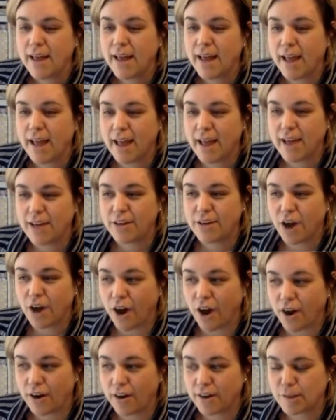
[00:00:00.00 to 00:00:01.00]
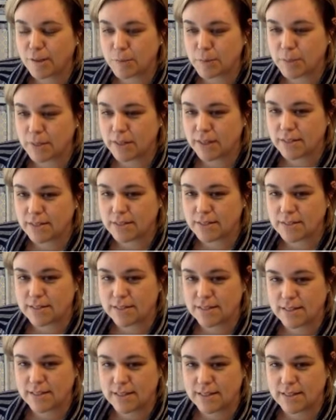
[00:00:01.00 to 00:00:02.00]
and our
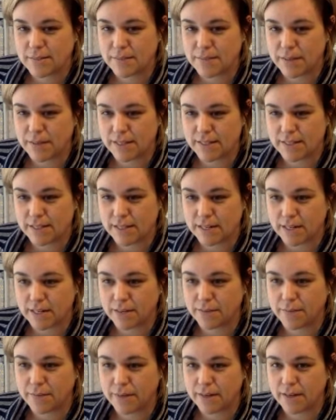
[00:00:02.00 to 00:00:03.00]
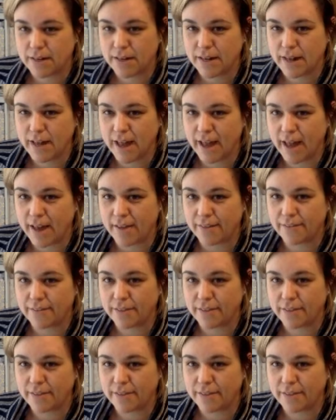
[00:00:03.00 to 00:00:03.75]
experiences in the military community have